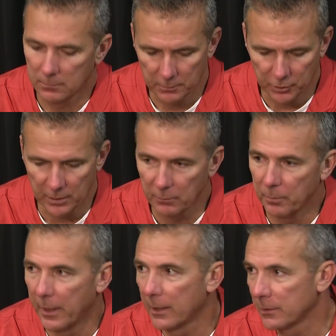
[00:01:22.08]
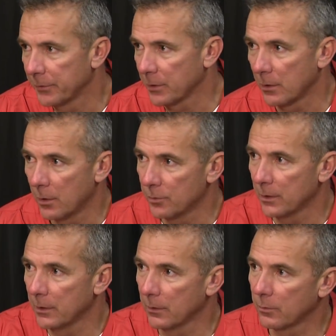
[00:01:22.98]
or a shovel pass. If it's closed,
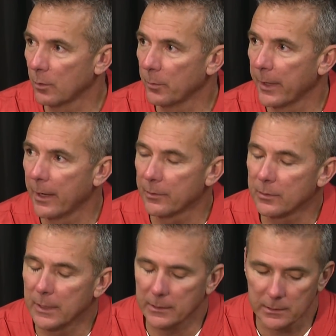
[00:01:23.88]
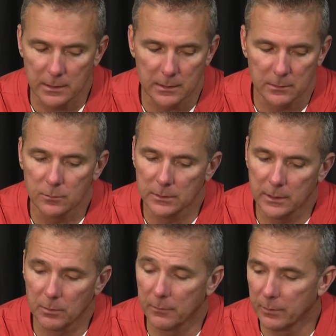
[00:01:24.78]
and you can throw a pass, and that's uh, what
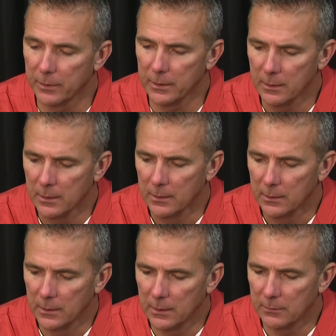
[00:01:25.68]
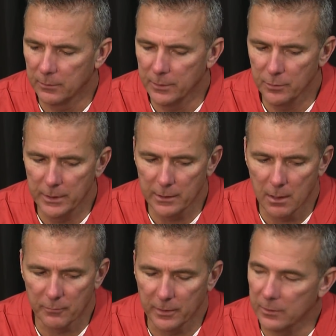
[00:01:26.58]
they run. Very, uh, very unique
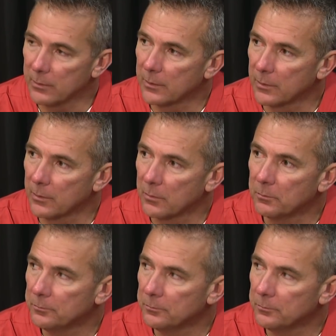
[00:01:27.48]
offense this is.